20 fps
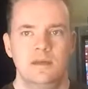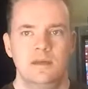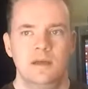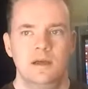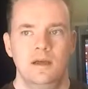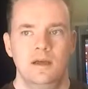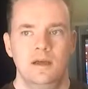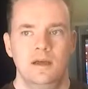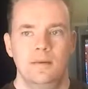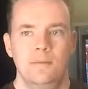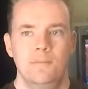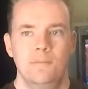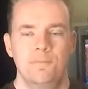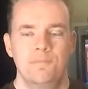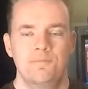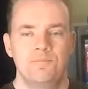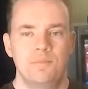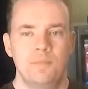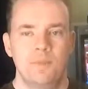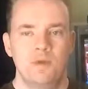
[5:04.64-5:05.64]

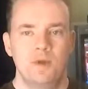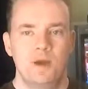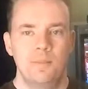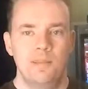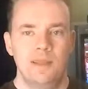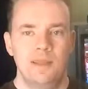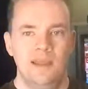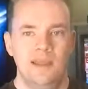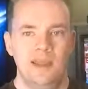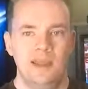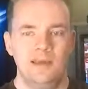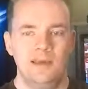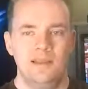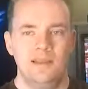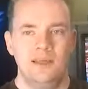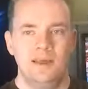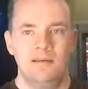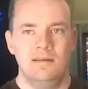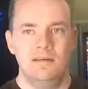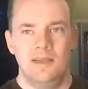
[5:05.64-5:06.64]
I'm going to hack
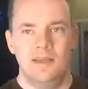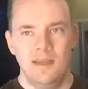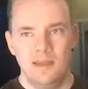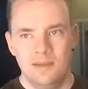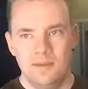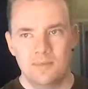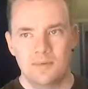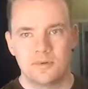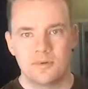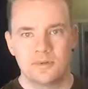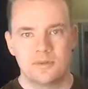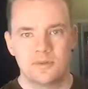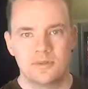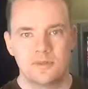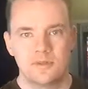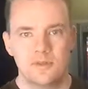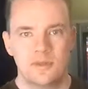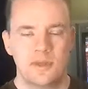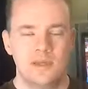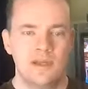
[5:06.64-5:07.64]
that cable
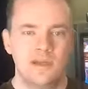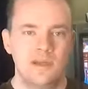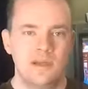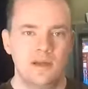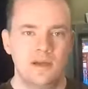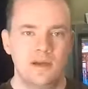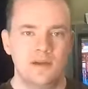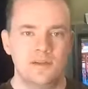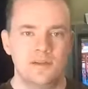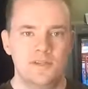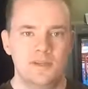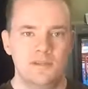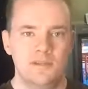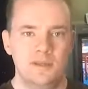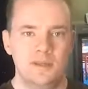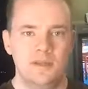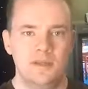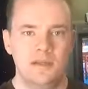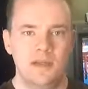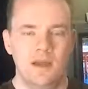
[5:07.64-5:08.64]
so I can get
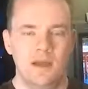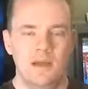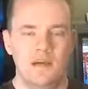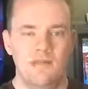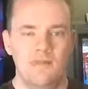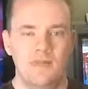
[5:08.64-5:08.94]
RGB out